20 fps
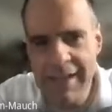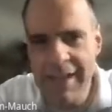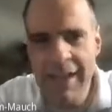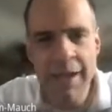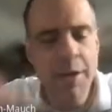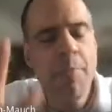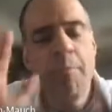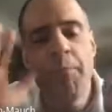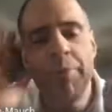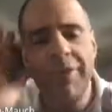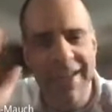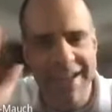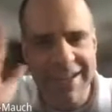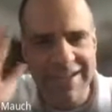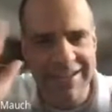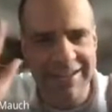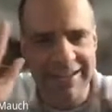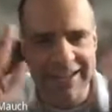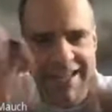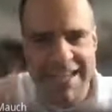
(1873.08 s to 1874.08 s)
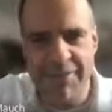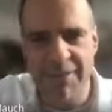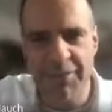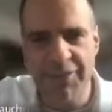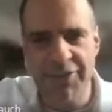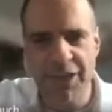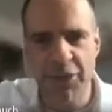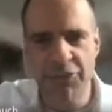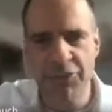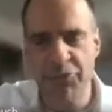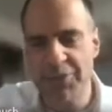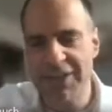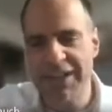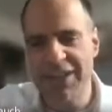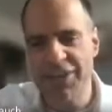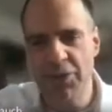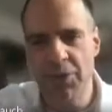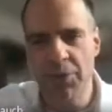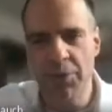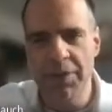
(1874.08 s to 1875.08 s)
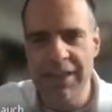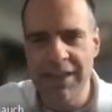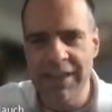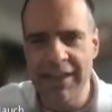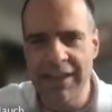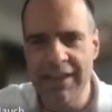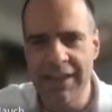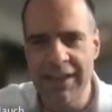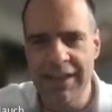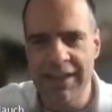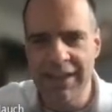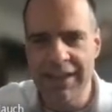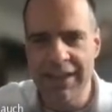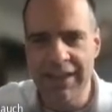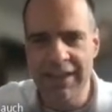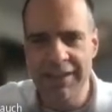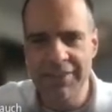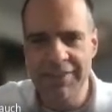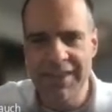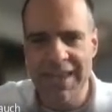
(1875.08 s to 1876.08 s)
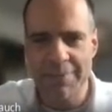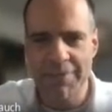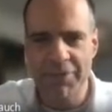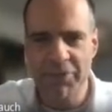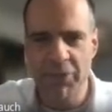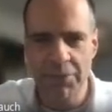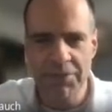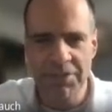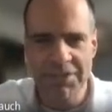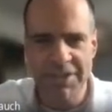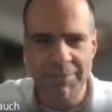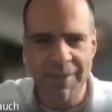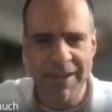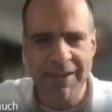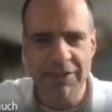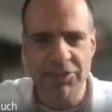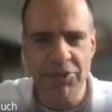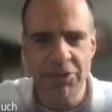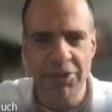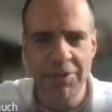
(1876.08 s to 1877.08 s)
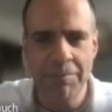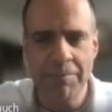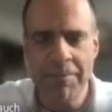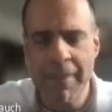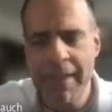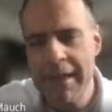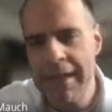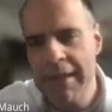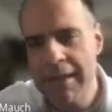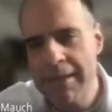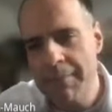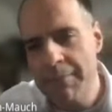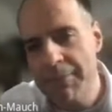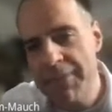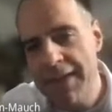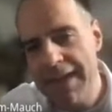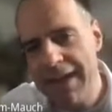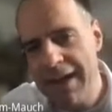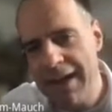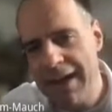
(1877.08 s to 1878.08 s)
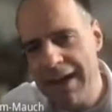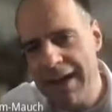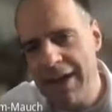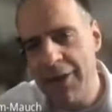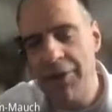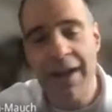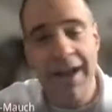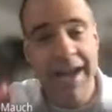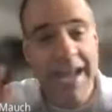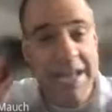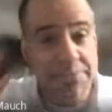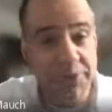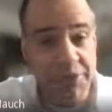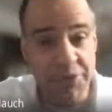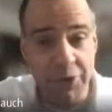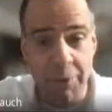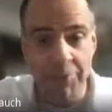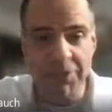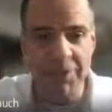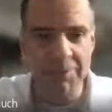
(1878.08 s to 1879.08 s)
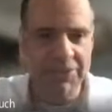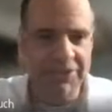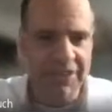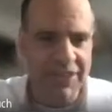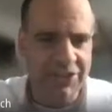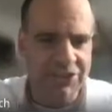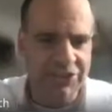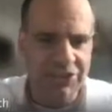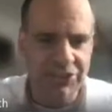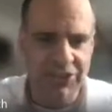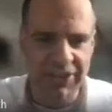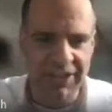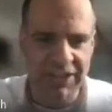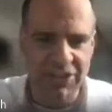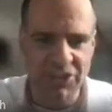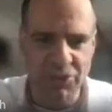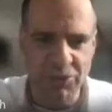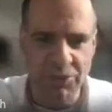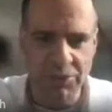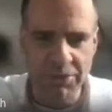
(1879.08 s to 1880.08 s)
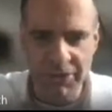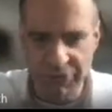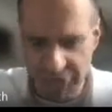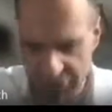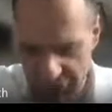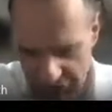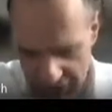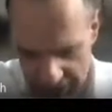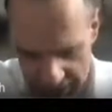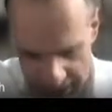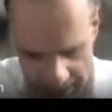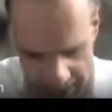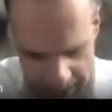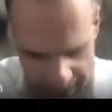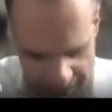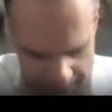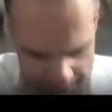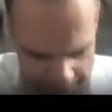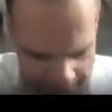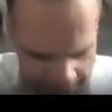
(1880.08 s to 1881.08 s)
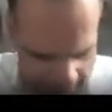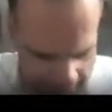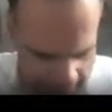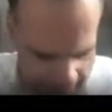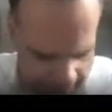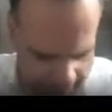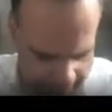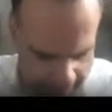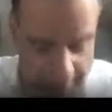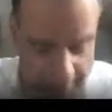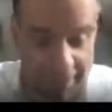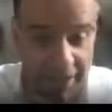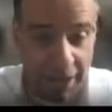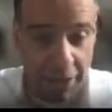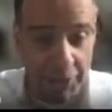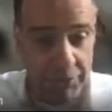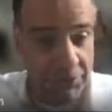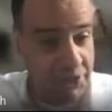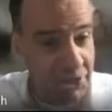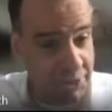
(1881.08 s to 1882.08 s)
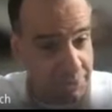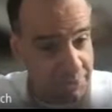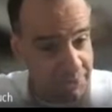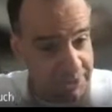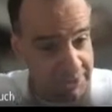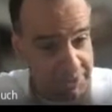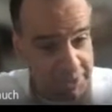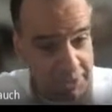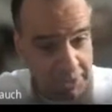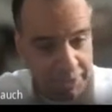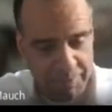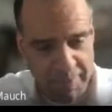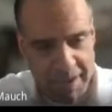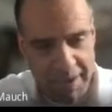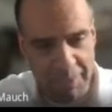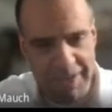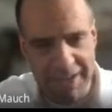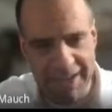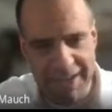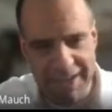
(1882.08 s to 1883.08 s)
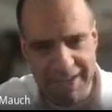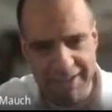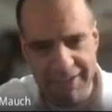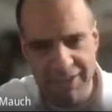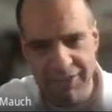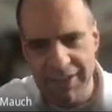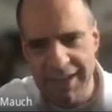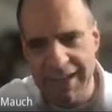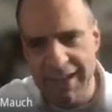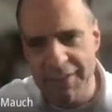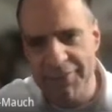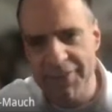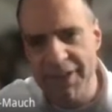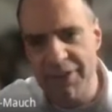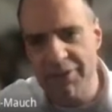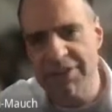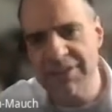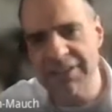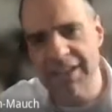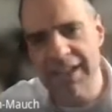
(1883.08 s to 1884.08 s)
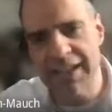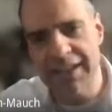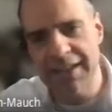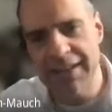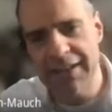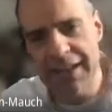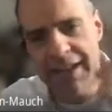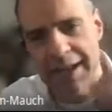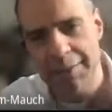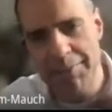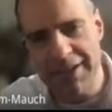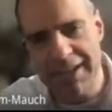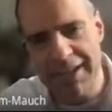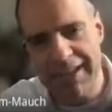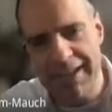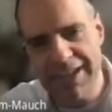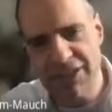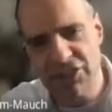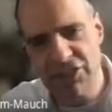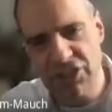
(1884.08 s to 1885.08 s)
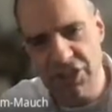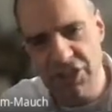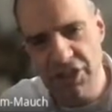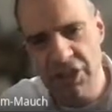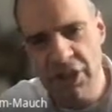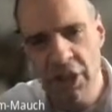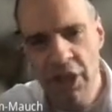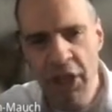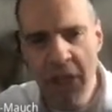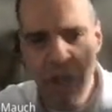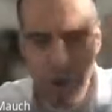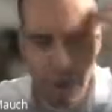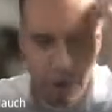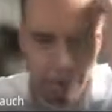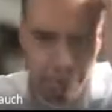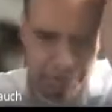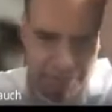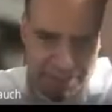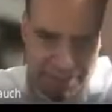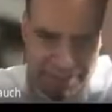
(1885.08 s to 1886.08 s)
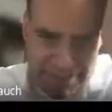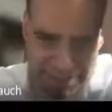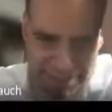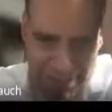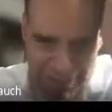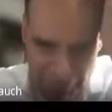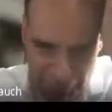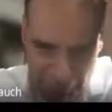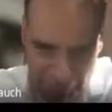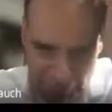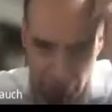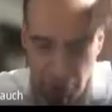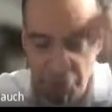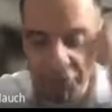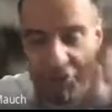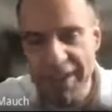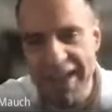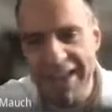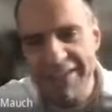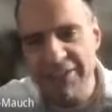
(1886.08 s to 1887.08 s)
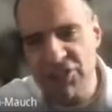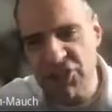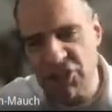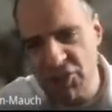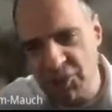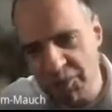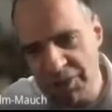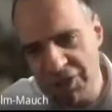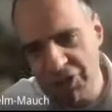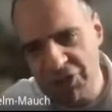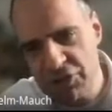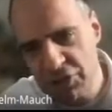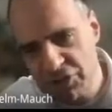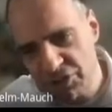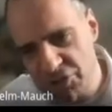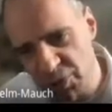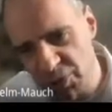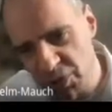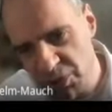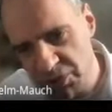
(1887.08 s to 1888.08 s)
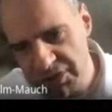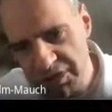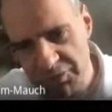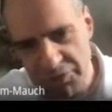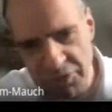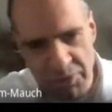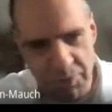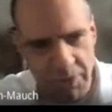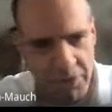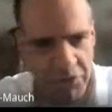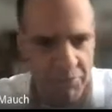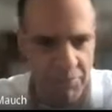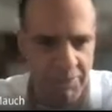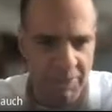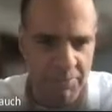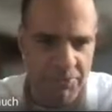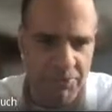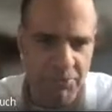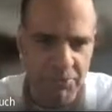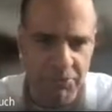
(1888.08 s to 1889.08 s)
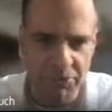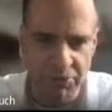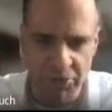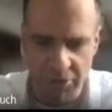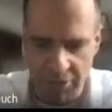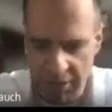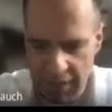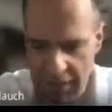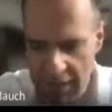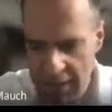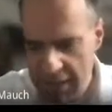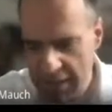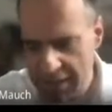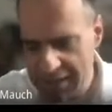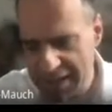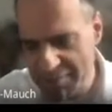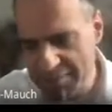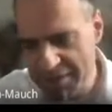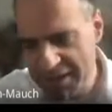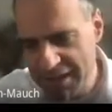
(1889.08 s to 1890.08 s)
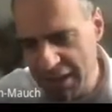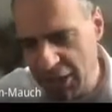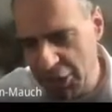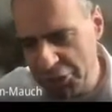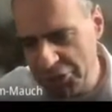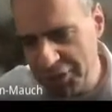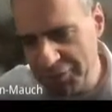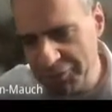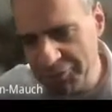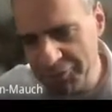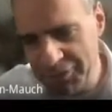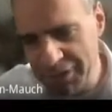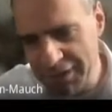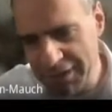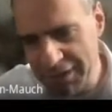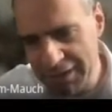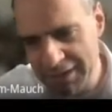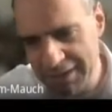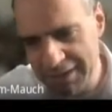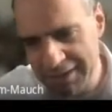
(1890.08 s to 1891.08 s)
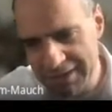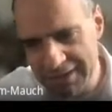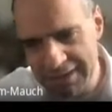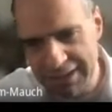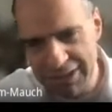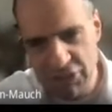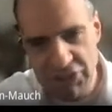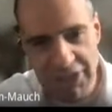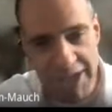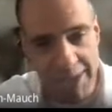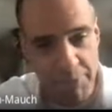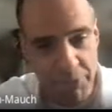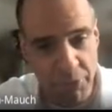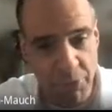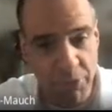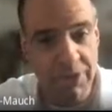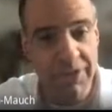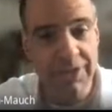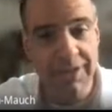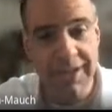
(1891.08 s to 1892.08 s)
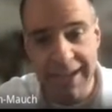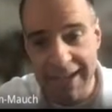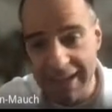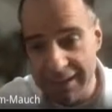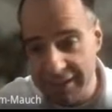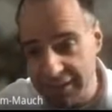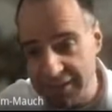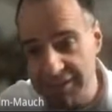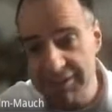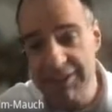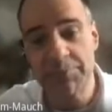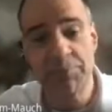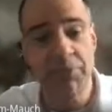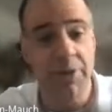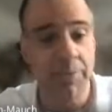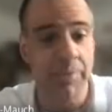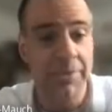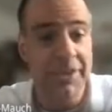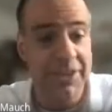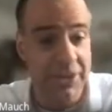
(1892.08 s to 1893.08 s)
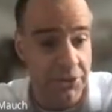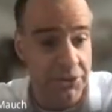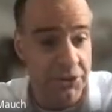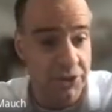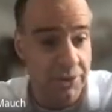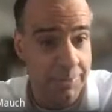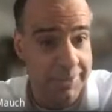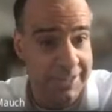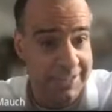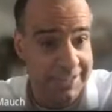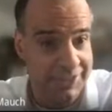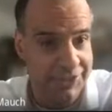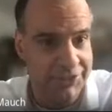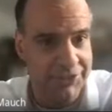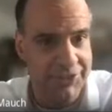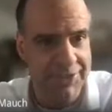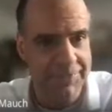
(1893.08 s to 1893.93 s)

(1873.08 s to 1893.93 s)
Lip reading: blindly without really knowing the Hamiltonian spectrum. There are hybrid optimization schedules coming out of the University of Maryland, and there is an application of these kind of more natural controls of a quantum computer coming out of Sherbrooke, and this is probably not a complete listing.